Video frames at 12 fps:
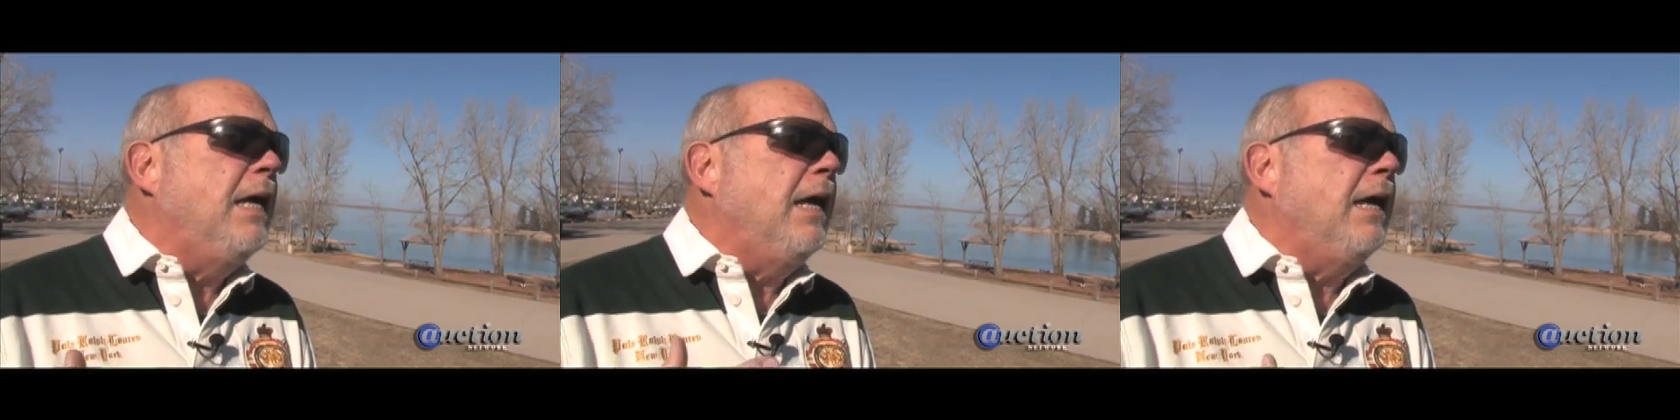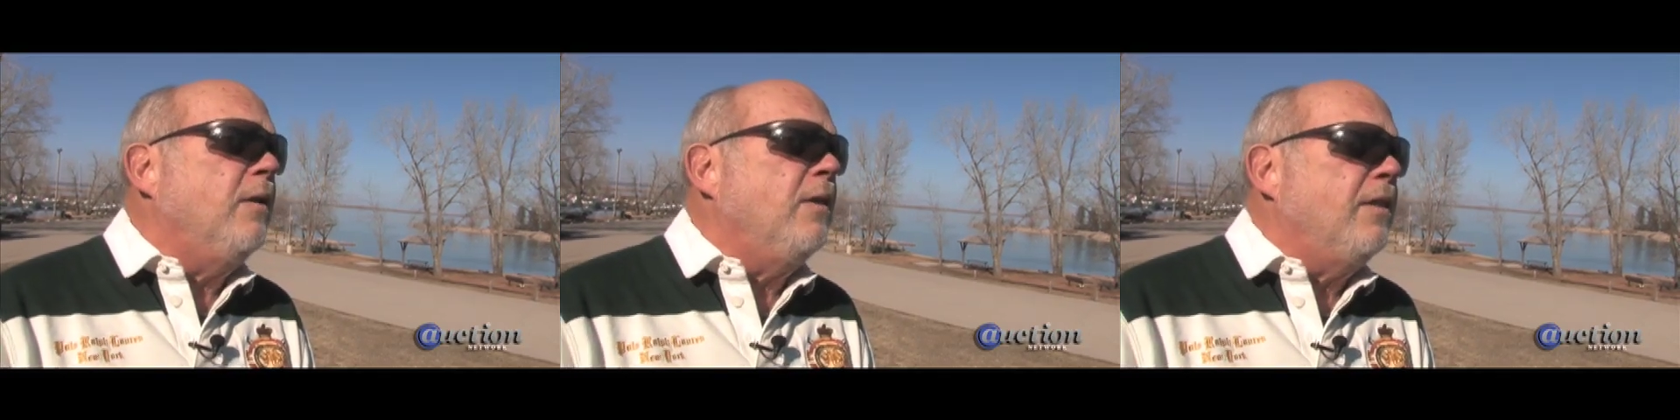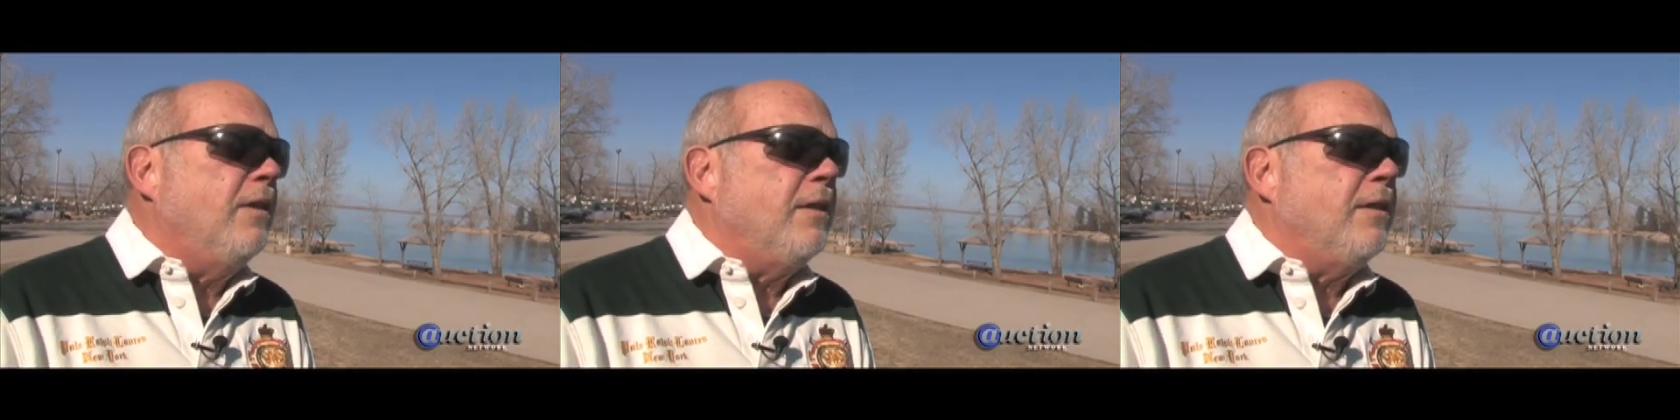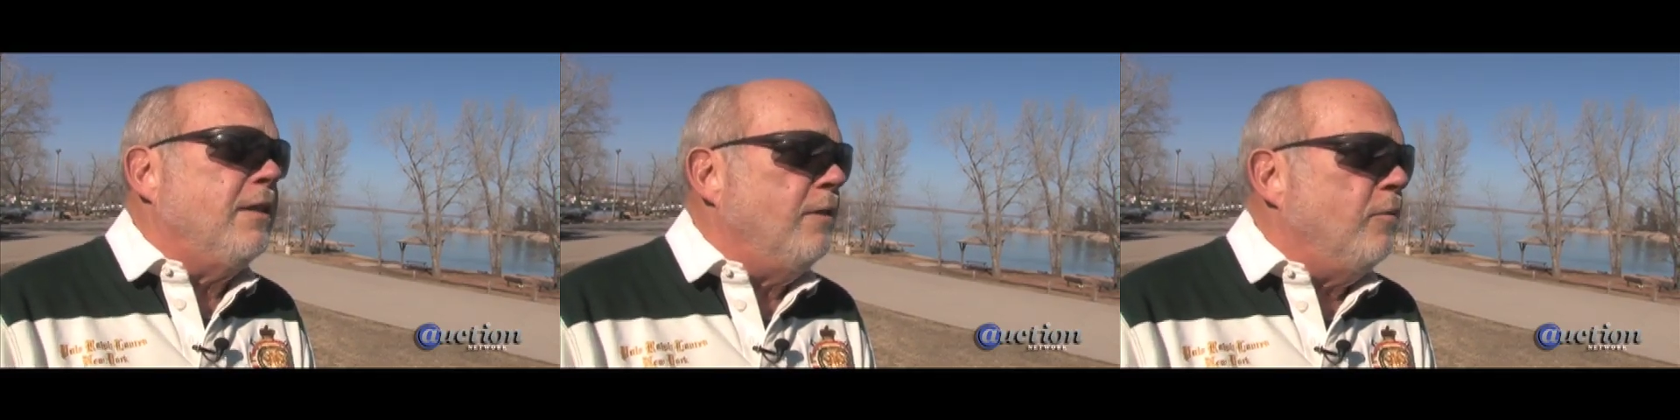and the,
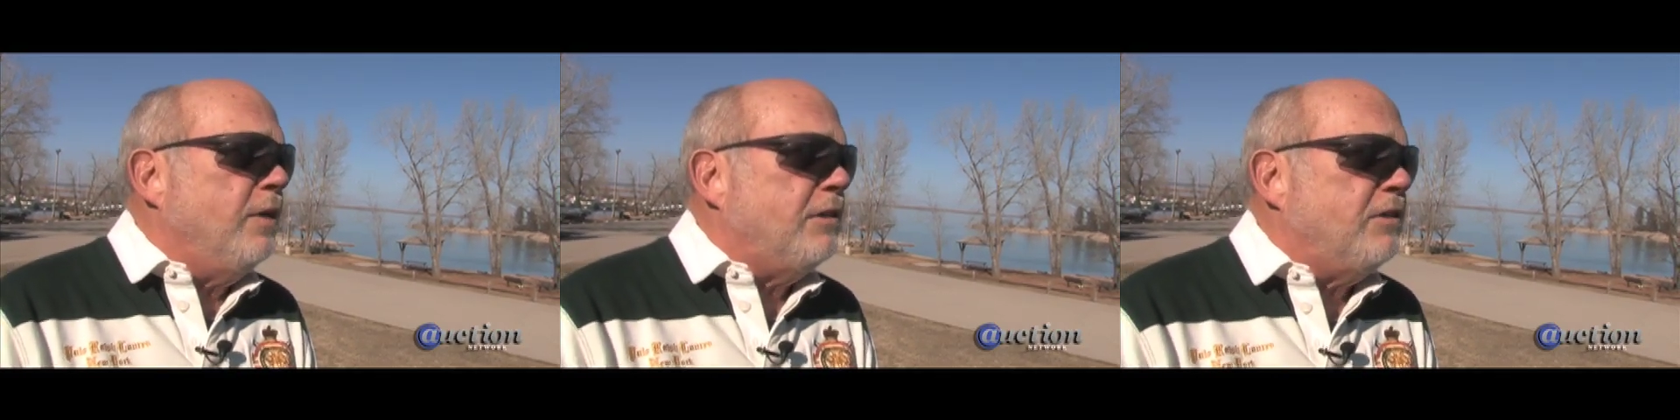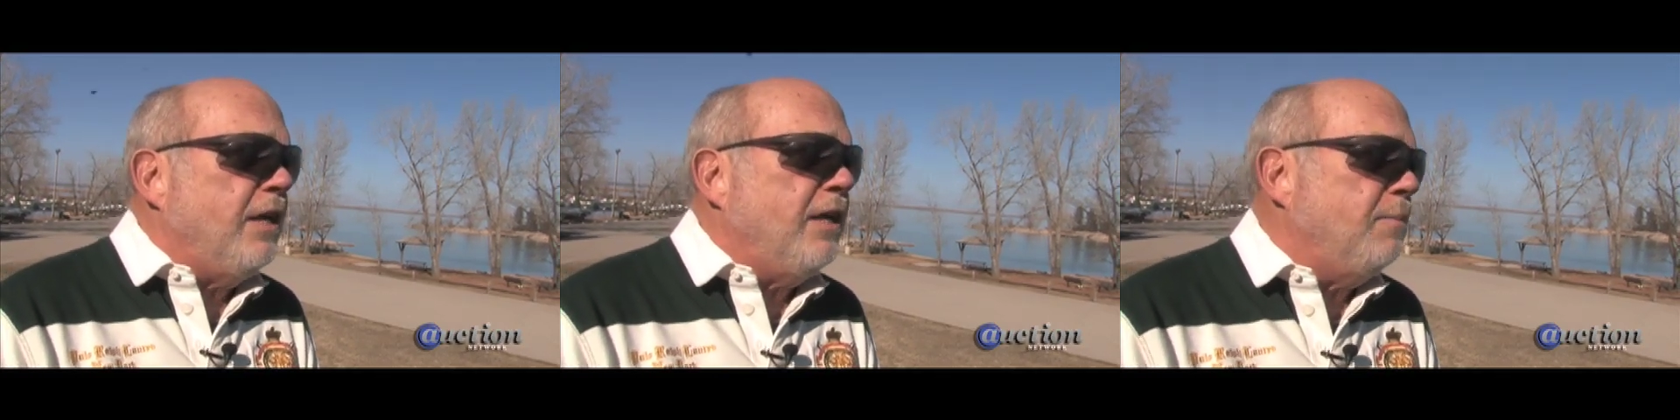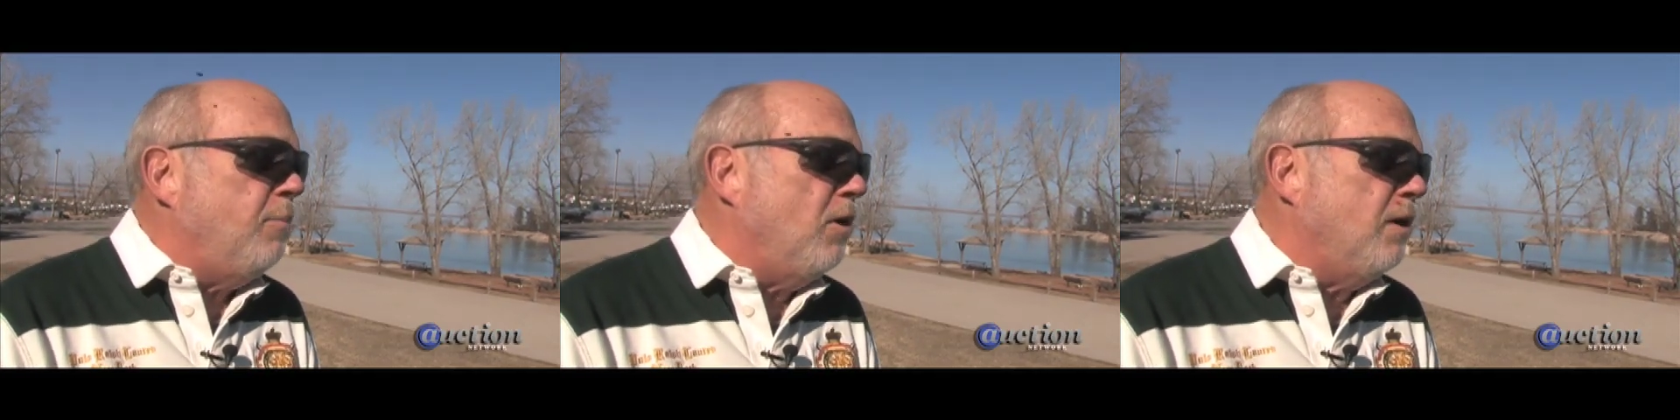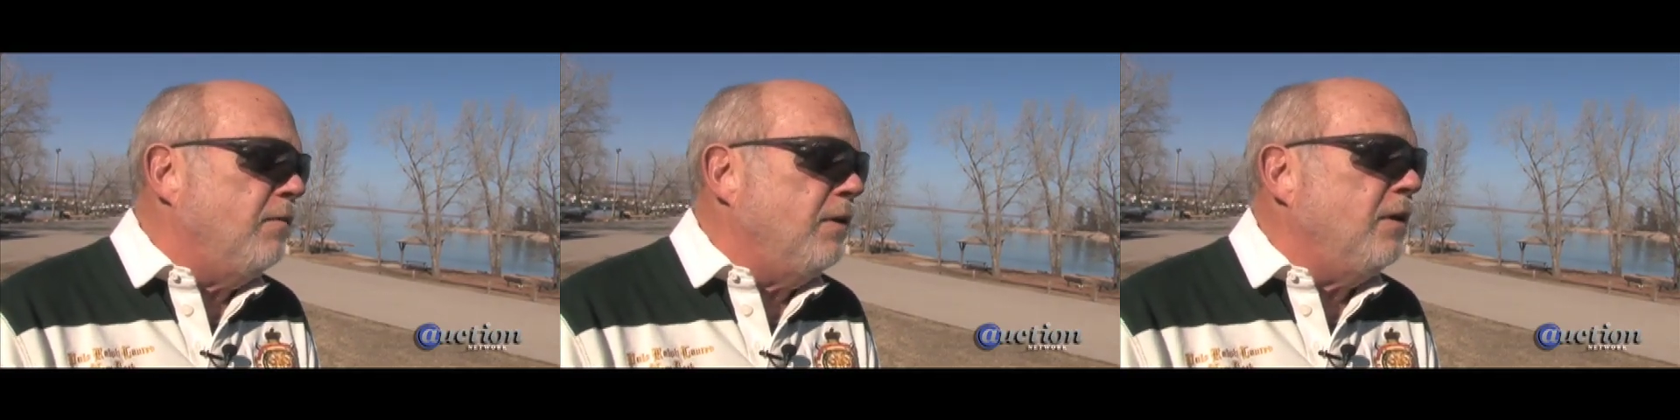the exciting
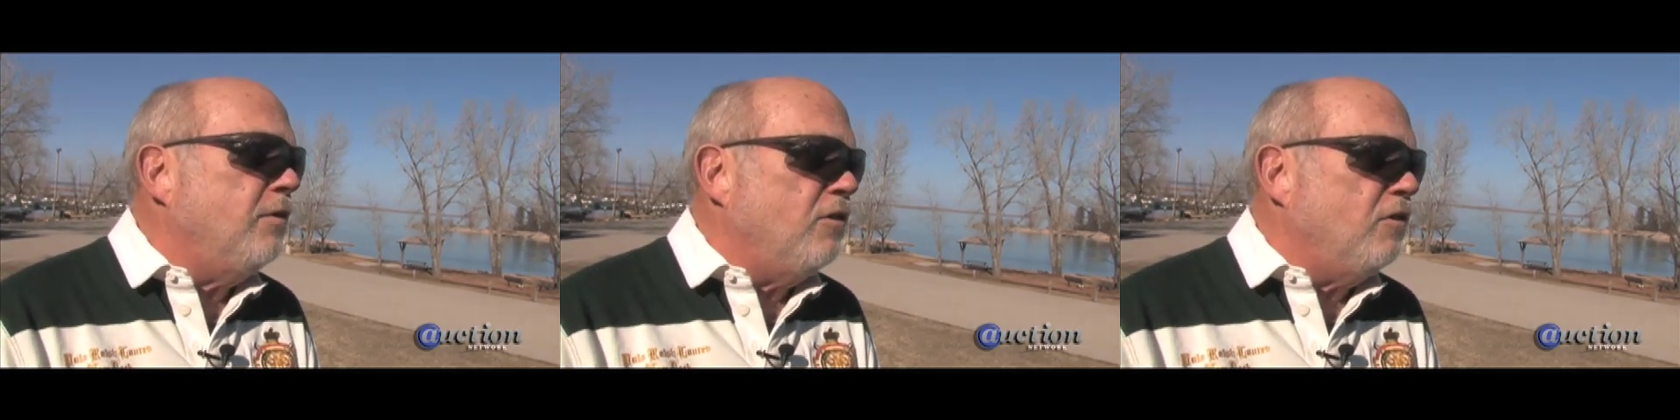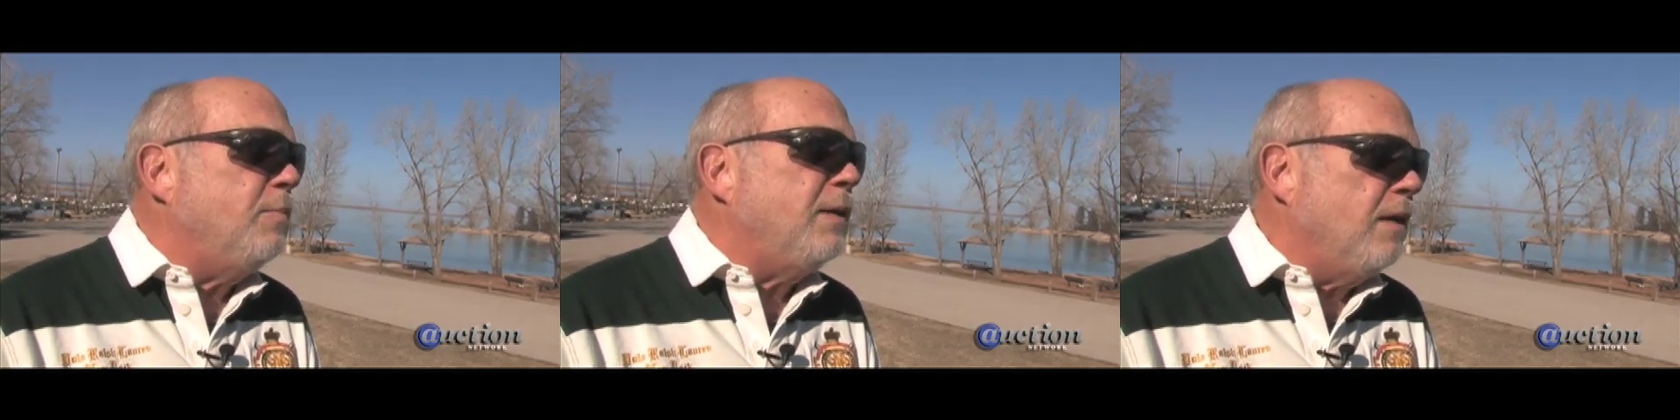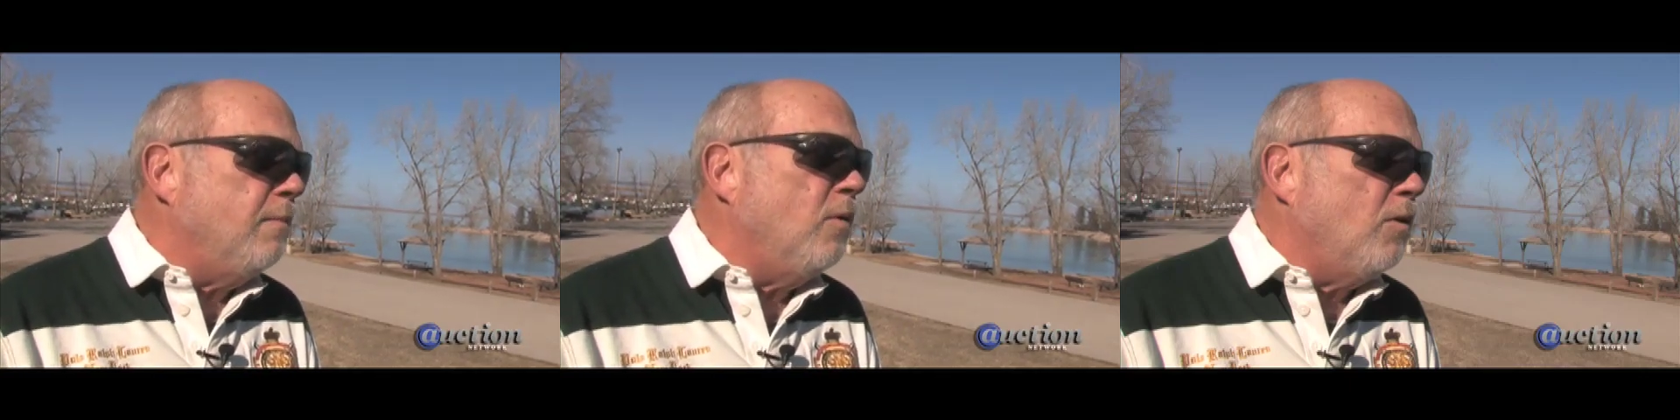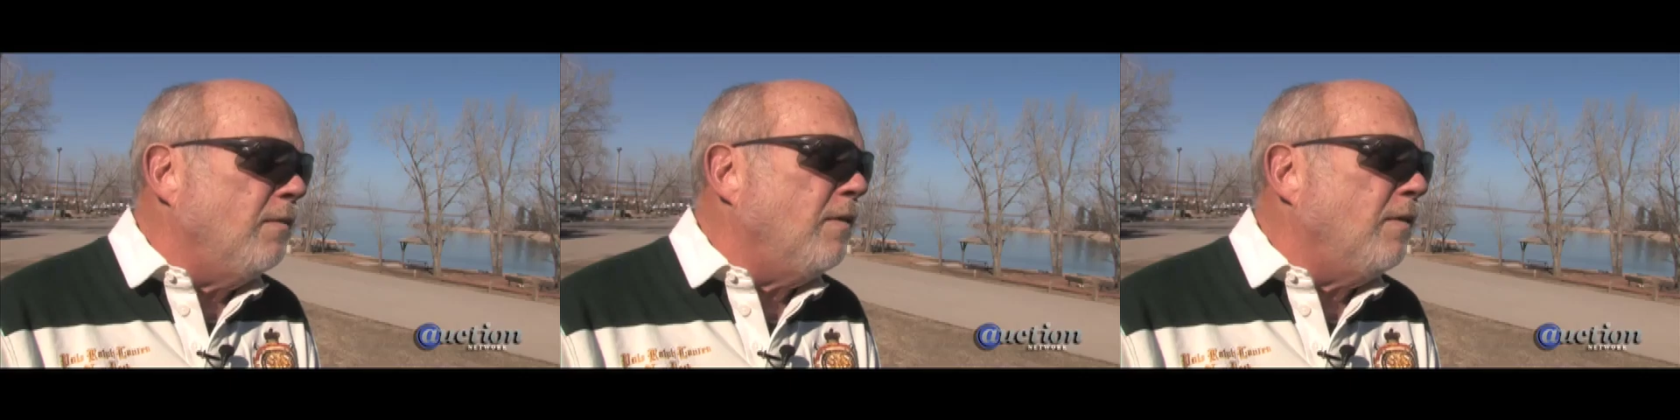part of it is it's become more